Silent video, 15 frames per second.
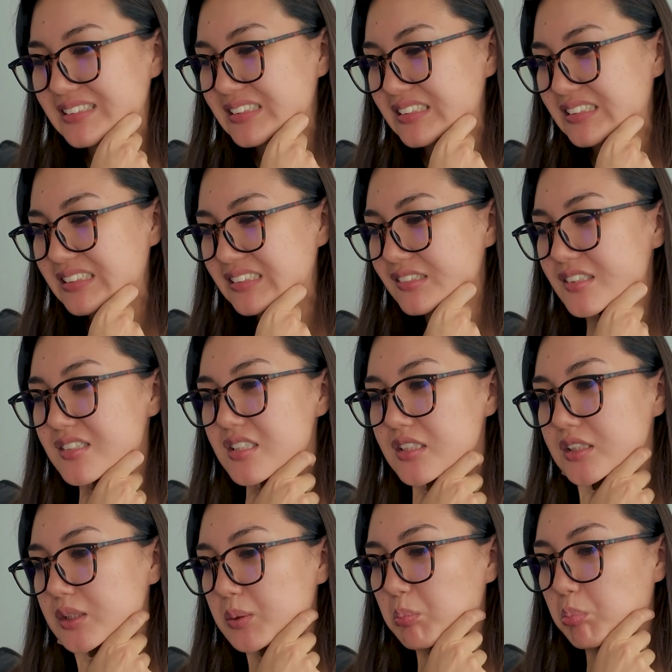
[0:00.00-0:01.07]
Ooh, that's a
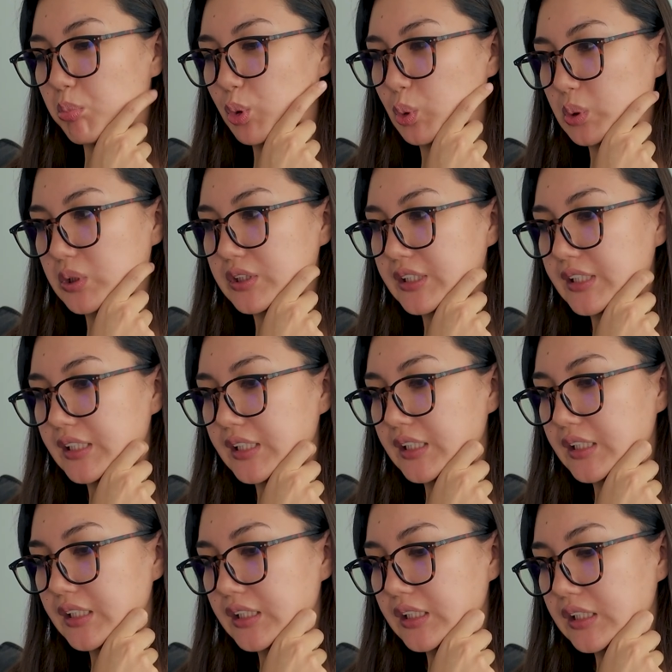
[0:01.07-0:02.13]
little
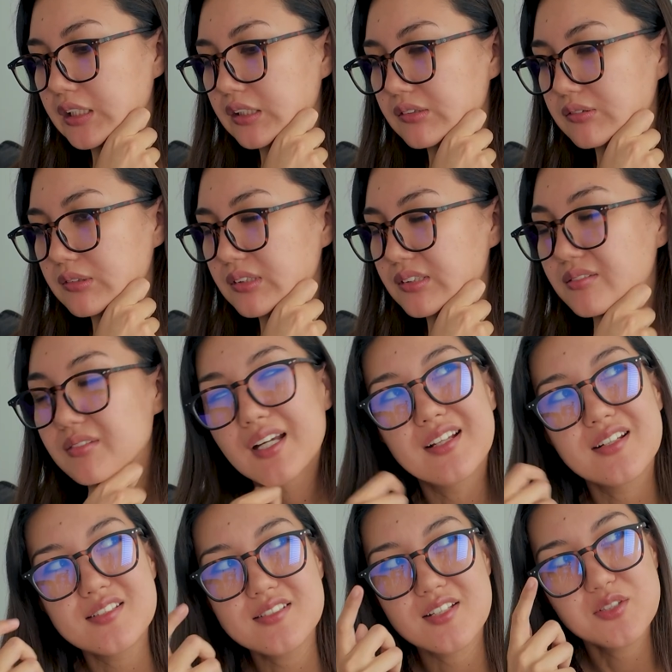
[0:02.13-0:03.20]
boring. Well, I
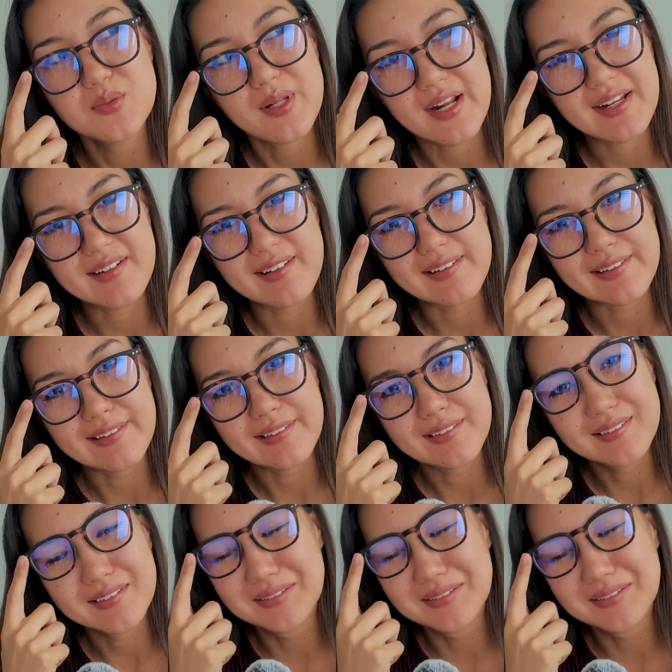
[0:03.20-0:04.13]
guess that's what I did.